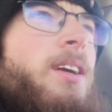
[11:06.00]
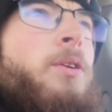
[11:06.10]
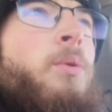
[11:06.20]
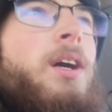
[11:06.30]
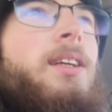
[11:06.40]

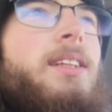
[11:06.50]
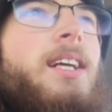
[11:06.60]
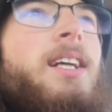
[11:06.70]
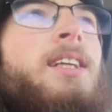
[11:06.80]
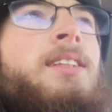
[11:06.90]
Worked
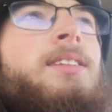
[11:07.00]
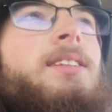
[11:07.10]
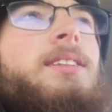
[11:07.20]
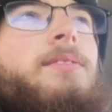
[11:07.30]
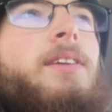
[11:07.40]
there
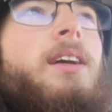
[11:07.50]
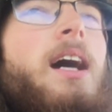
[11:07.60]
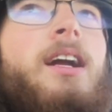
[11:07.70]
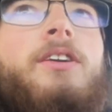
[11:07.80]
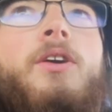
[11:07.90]
for,
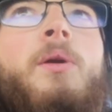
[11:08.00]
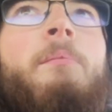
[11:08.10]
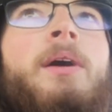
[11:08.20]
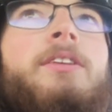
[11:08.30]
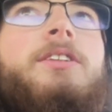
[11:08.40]
I don't know, a
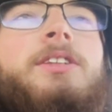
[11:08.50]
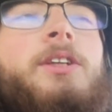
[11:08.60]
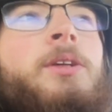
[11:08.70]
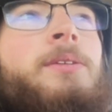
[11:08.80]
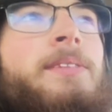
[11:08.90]
month or so.